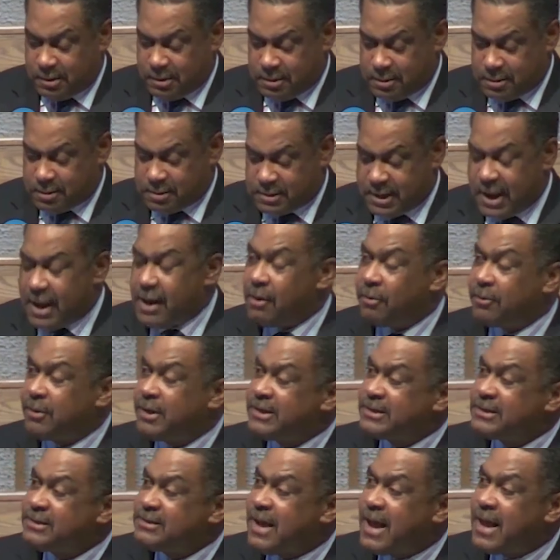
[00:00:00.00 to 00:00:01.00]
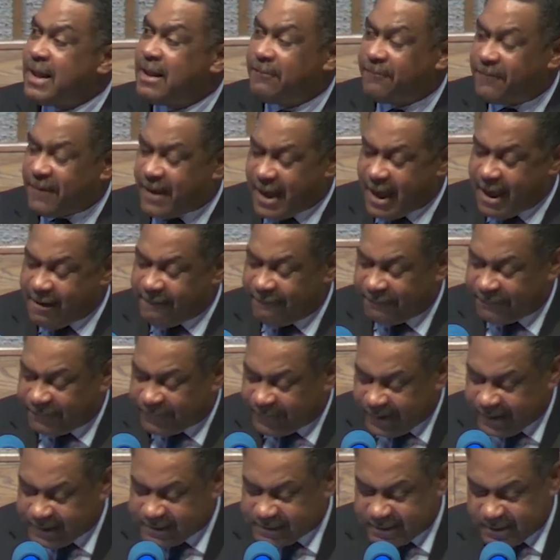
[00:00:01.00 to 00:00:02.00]
nailed his 95
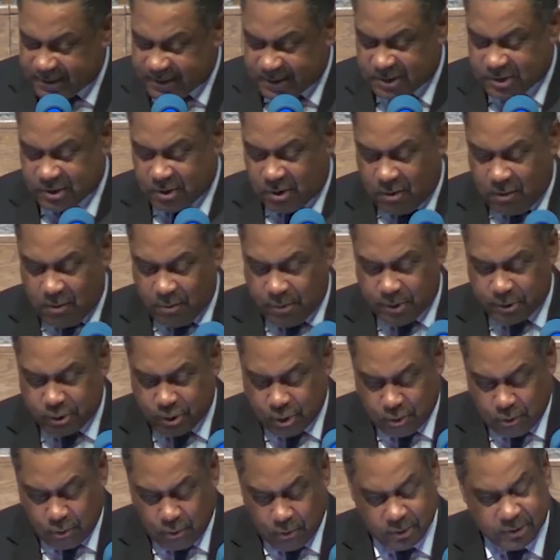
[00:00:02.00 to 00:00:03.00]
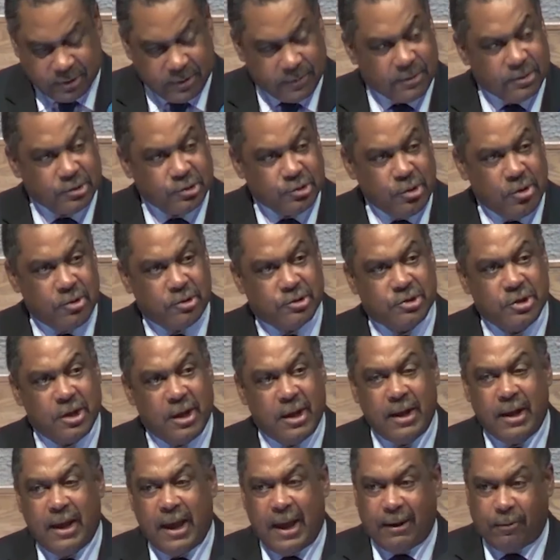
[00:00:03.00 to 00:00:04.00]
theses on the doors of the church
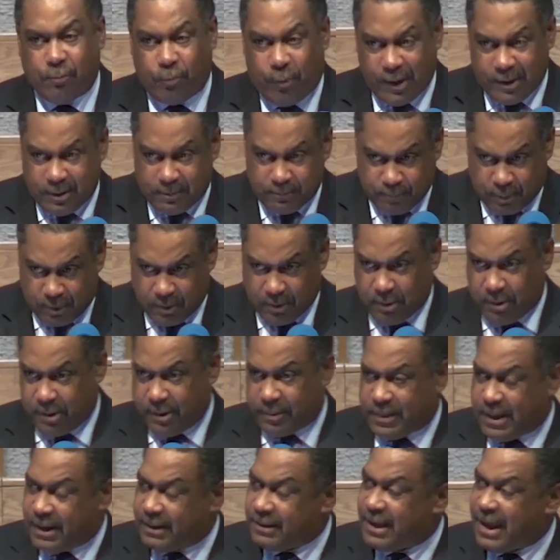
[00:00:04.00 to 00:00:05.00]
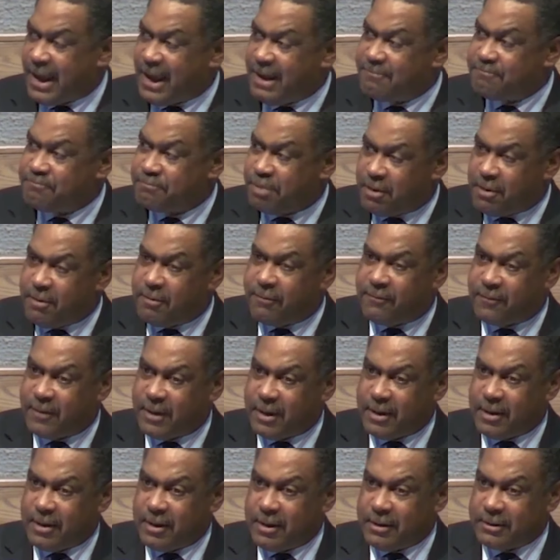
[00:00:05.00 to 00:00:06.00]
at Wittenberg that gave birth
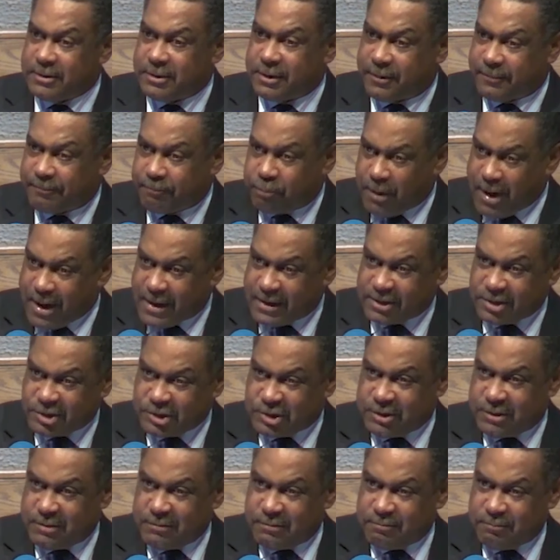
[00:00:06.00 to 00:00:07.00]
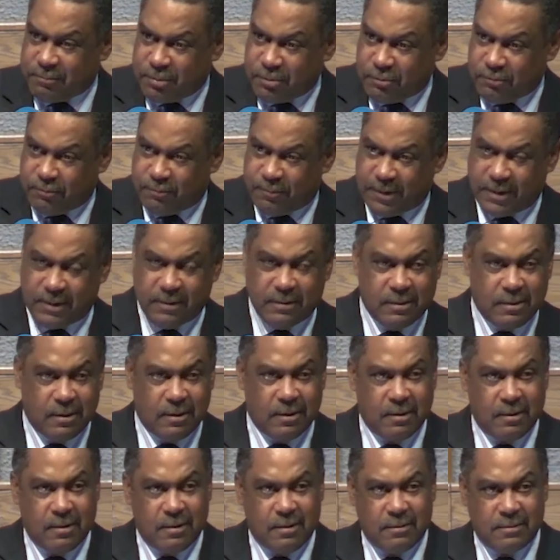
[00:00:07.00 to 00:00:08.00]
to the Protestant movement,
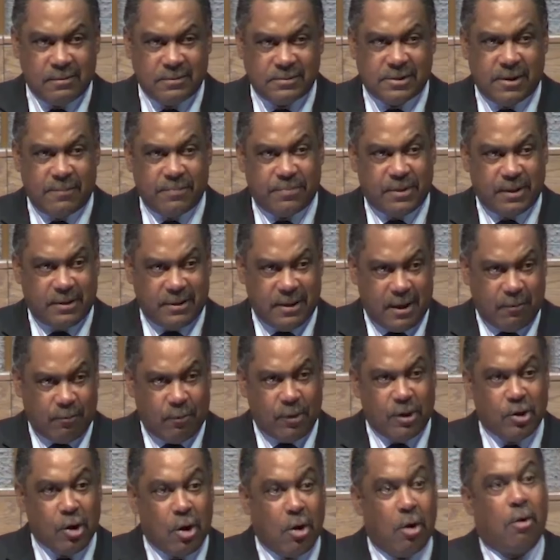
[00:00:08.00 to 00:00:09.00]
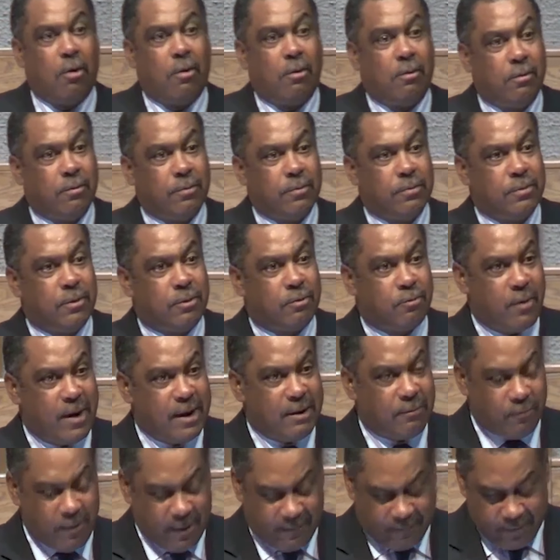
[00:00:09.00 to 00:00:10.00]
something that we call the Great
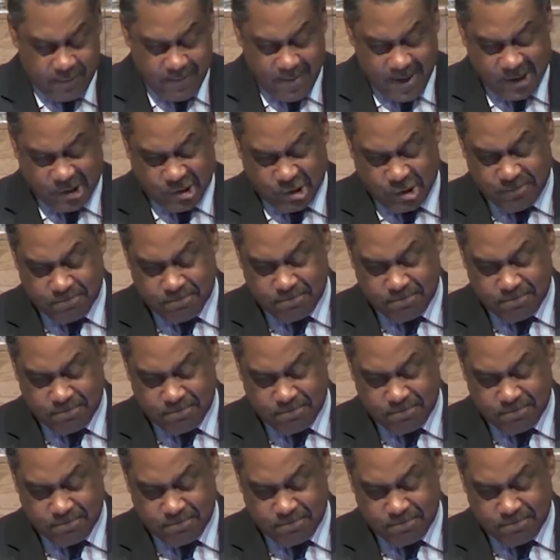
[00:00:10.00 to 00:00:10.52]
Reformation.